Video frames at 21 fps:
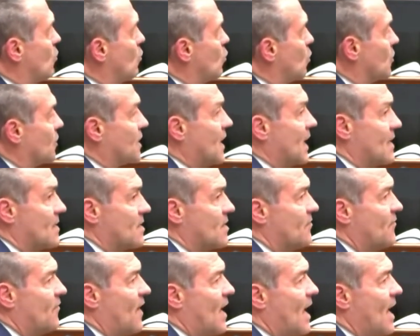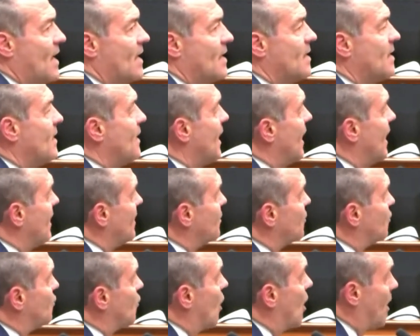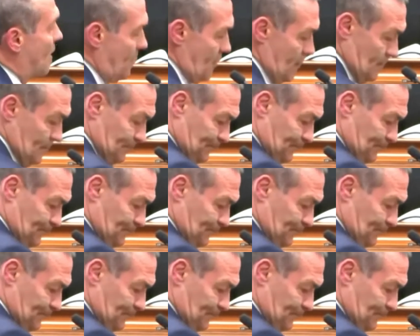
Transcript: who will testify and his daughter.